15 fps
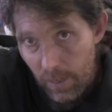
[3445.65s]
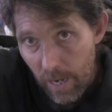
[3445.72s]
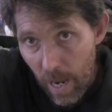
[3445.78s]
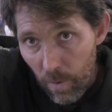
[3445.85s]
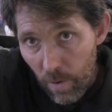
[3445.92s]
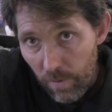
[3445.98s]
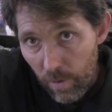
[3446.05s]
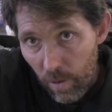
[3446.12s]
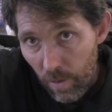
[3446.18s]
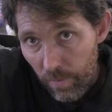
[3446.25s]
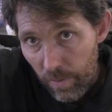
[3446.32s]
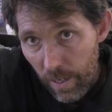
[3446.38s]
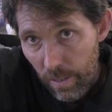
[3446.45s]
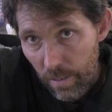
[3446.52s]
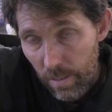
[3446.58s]
Now I've
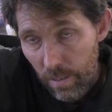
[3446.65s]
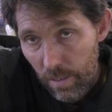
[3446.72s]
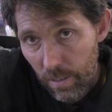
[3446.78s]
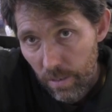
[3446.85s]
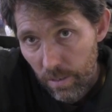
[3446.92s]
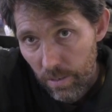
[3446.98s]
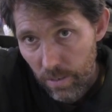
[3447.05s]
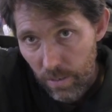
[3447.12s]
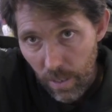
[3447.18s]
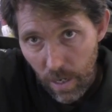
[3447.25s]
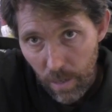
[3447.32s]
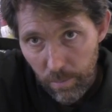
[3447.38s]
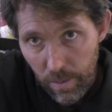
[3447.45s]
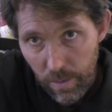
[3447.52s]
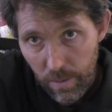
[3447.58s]
got that
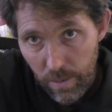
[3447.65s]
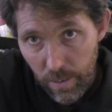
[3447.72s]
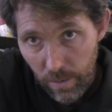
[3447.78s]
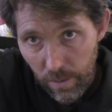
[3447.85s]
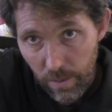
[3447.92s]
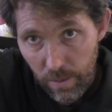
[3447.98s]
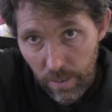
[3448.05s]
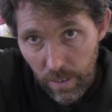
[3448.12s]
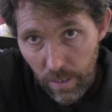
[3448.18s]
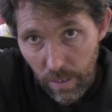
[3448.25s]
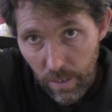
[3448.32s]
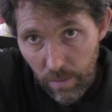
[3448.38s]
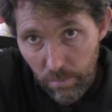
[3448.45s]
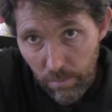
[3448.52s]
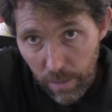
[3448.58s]
starboard
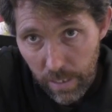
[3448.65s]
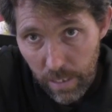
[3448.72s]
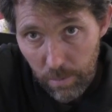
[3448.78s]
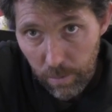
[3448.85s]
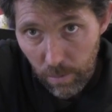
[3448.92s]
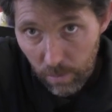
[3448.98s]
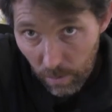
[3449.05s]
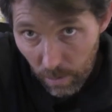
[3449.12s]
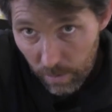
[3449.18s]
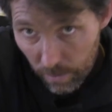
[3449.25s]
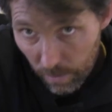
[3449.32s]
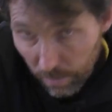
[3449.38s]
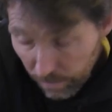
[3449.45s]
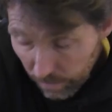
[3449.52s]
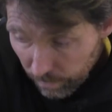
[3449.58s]
cylinder bleed nipple
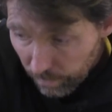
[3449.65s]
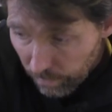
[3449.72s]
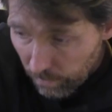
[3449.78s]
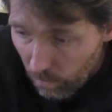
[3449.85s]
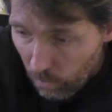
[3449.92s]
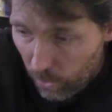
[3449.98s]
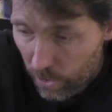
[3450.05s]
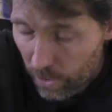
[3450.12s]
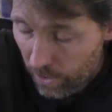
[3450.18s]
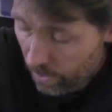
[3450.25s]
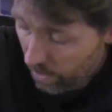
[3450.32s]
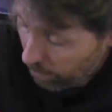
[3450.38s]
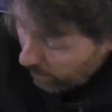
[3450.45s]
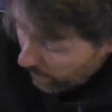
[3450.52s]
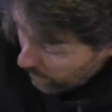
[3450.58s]
locked off, which
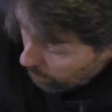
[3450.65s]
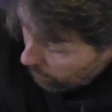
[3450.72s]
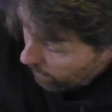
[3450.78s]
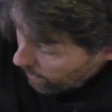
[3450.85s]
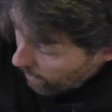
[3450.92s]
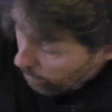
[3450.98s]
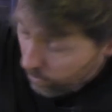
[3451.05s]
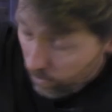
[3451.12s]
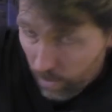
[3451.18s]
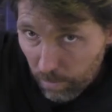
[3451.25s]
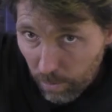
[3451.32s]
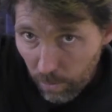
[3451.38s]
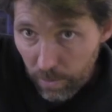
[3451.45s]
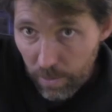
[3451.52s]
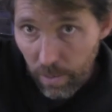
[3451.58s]
is the bleed nipple that comes from
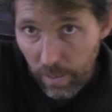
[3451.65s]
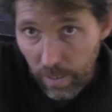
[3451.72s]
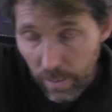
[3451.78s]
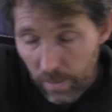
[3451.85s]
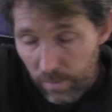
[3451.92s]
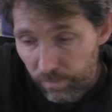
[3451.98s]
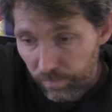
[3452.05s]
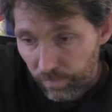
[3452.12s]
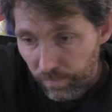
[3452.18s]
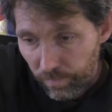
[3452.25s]
the port side here.